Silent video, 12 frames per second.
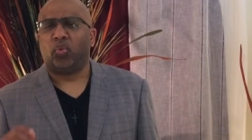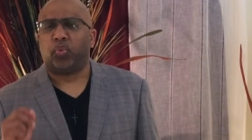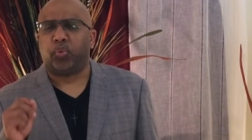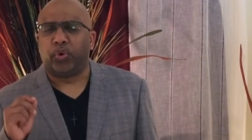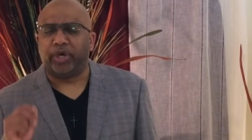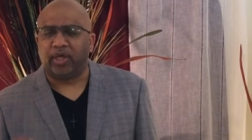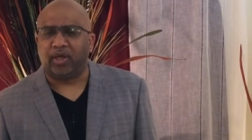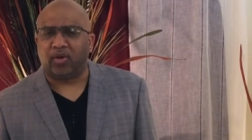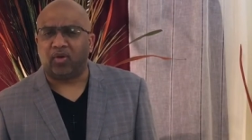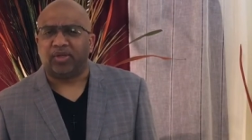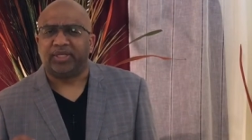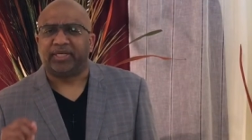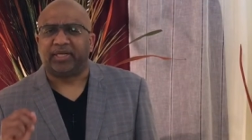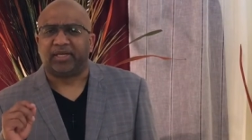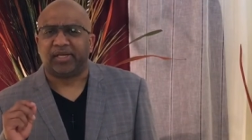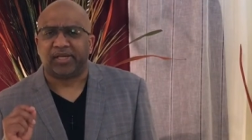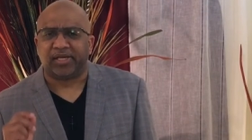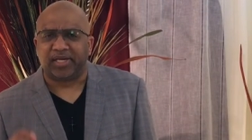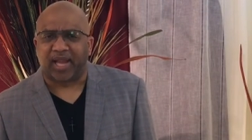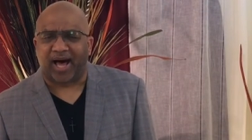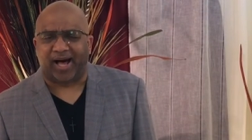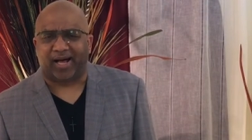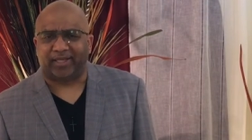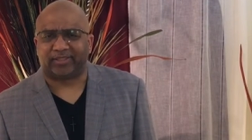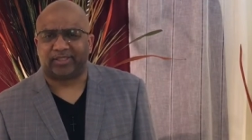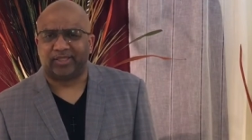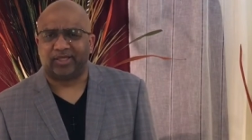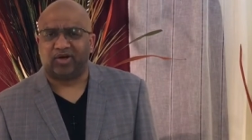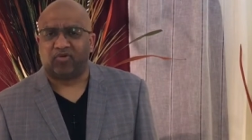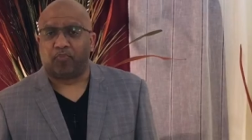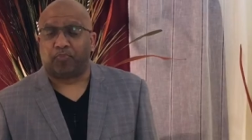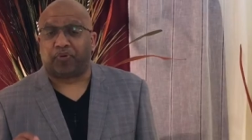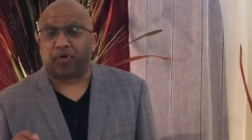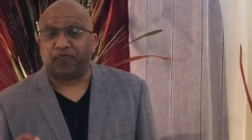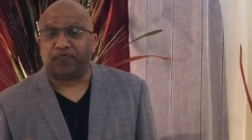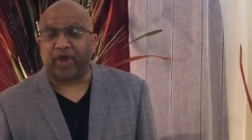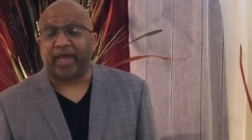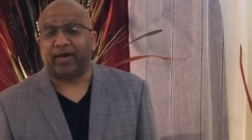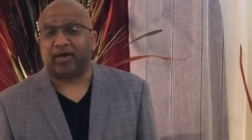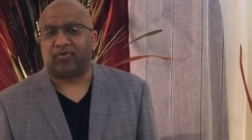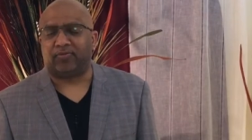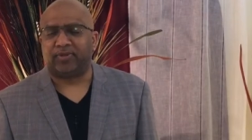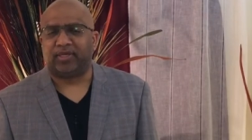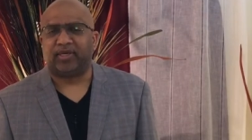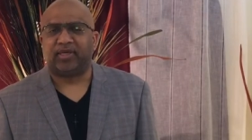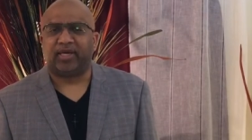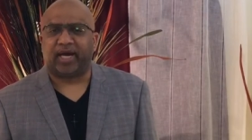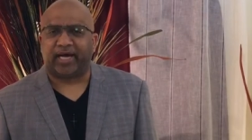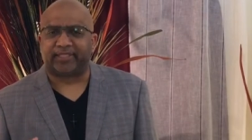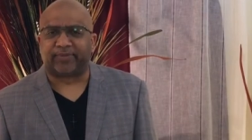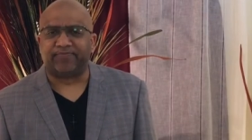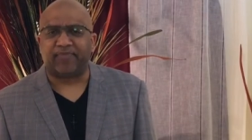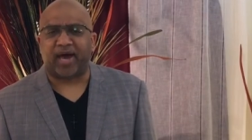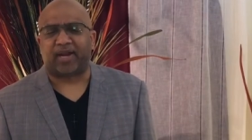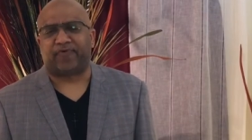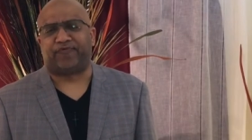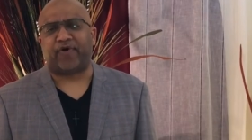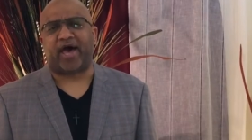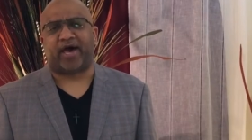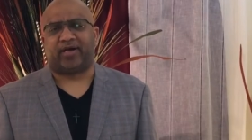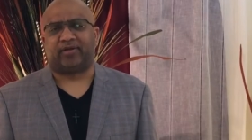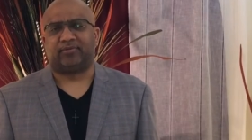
will not prevail. As a matter of fact,